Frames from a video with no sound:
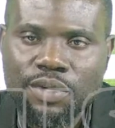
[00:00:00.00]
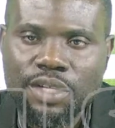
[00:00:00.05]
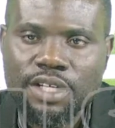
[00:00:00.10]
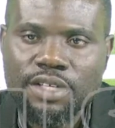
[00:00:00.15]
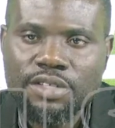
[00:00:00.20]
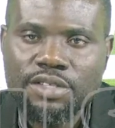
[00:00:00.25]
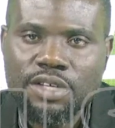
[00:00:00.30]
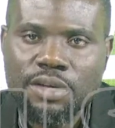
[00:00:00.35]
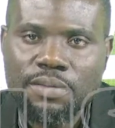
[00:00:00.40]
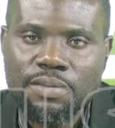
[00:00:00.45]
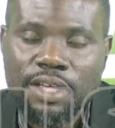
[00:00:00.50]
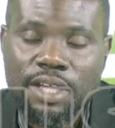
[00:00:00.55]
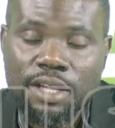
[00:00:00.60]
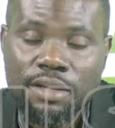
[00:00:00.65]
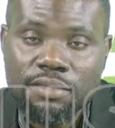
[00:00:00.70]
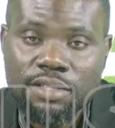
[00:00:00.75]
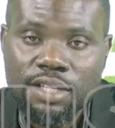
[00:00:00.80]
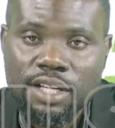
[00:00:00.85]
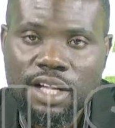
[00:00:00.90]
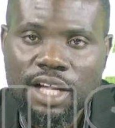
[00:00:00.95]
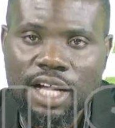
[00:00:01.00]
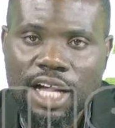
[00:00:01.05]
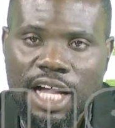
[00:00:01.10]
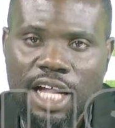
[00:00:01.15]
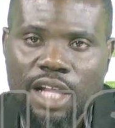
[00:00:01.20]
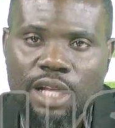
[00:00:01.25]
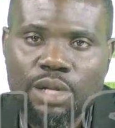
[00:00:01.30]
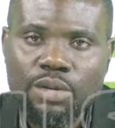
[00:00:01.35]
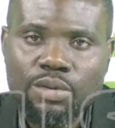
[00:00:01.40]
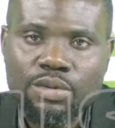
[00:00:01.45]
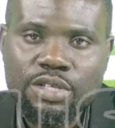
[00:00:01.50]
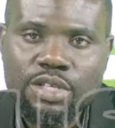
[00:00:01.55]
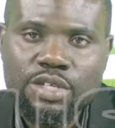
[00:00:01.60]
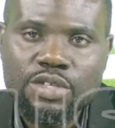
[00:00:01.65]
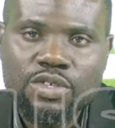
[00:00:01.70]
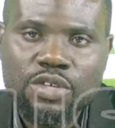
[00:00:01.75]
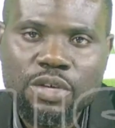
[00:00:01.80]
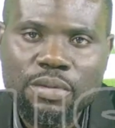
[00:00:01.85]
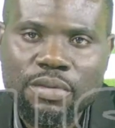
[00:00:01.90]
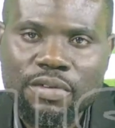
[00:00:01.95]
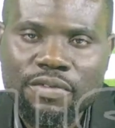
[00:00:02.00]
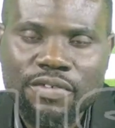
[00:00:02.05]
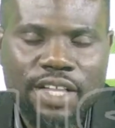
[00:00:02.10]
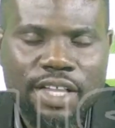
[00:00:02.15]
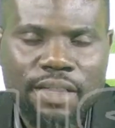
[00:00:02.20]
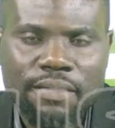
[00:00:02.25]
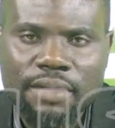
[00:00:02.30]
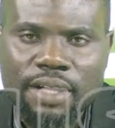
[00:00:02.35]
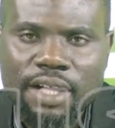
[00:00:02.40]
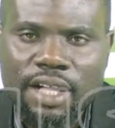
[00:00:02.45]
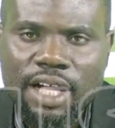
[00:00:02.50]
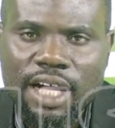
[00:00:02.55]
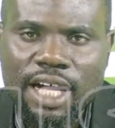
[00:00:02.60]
winning some games and losing some of them.